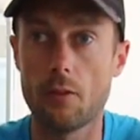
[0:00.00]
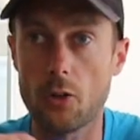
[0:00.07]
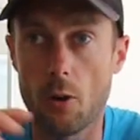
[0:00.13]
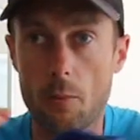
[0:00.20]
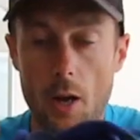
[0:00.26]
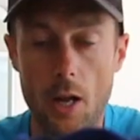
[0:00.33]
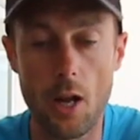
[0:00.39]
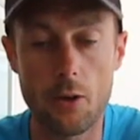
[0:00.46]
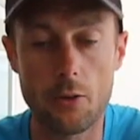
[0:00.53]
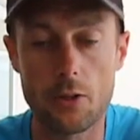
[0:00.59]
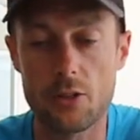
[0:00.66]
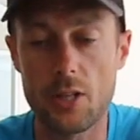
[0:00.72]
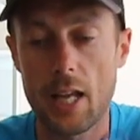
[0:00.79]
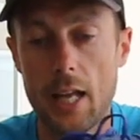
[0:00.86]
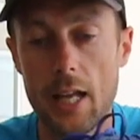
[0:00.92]
got my
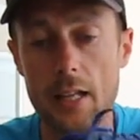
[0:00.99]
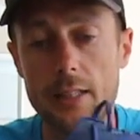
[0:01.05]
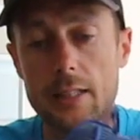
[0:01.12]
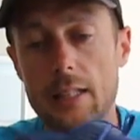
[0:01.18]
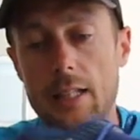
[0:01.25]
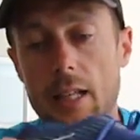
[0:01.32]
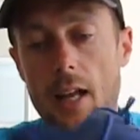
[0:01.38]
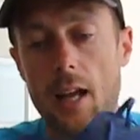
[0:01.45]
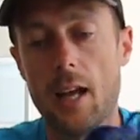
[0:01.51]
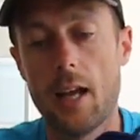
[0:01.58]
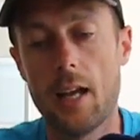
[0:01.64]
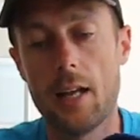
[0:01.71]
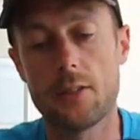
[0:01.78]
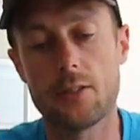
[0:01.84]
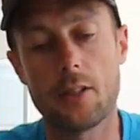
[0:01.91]
Hokas here,
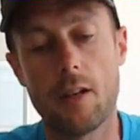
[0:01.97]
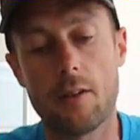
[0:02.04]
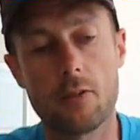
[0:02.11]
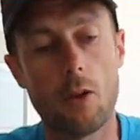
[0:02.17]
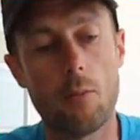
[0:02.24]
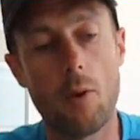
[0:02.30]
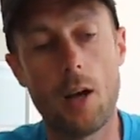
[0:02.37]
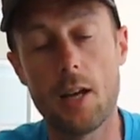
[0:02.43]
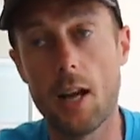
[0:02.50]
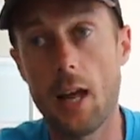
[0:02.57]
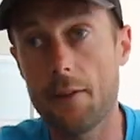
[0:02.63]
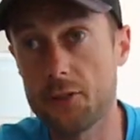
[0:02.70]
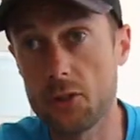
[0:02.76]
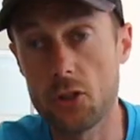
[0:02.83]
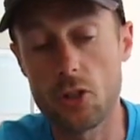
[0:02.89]
and I've got my
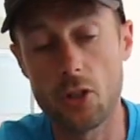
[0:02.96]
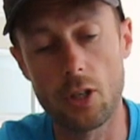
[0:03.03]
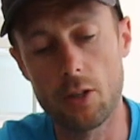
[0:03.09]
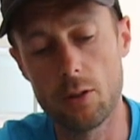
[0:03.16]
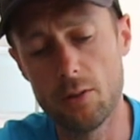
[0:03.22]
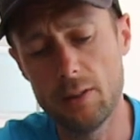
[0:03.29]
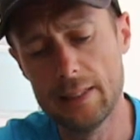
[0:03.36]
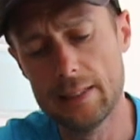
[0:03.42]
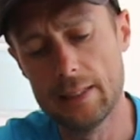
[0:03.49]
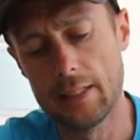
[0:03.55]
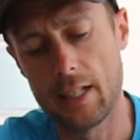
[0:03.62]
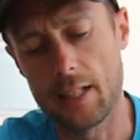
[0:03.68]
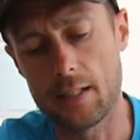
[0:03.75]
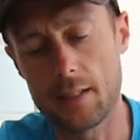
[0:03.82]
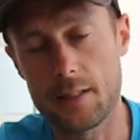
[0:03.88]
left shoe.
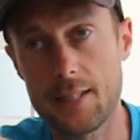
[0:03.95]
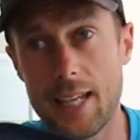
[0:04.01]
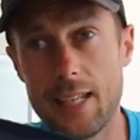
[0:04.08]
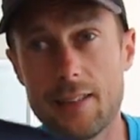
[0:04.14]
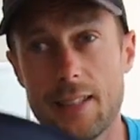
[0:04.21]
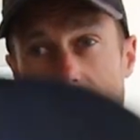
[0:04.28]
I'm going to take the